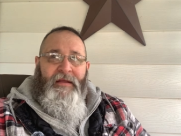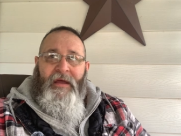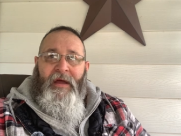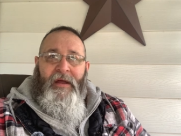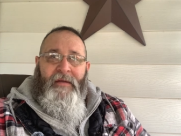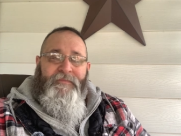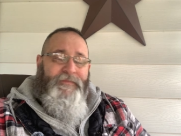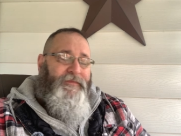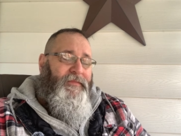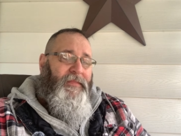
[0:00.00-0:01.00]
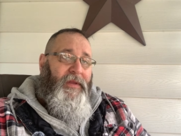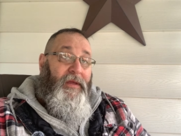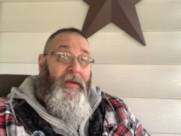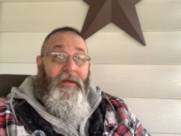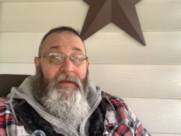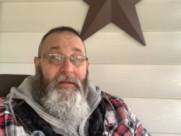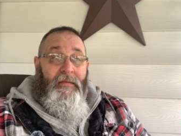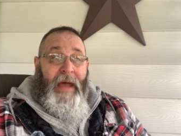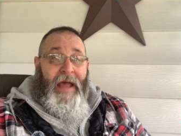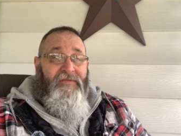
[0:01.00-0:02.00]
The
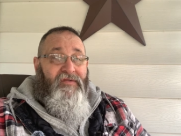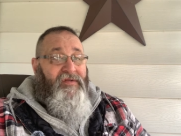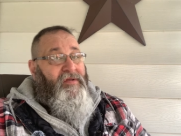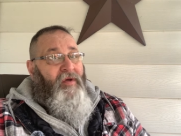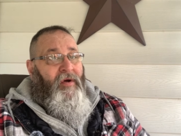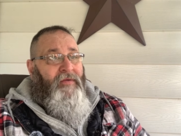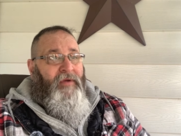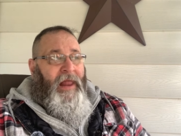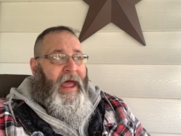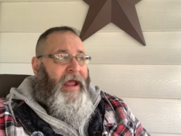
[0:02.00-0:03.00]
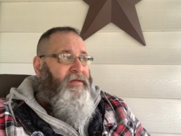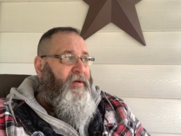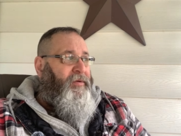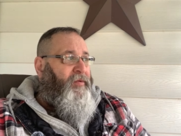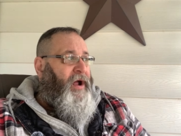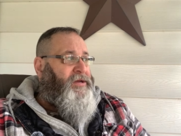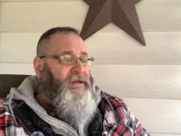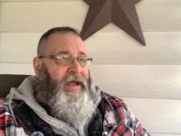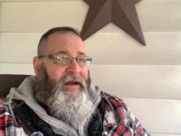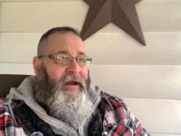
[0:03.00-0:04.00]
Masters is on. Relax. I'll be watching
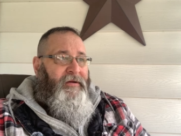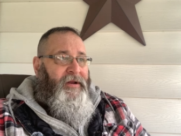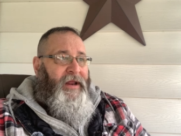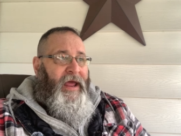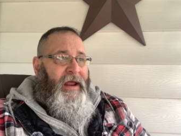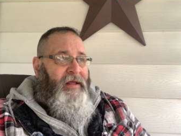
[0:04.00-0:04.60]
that later today.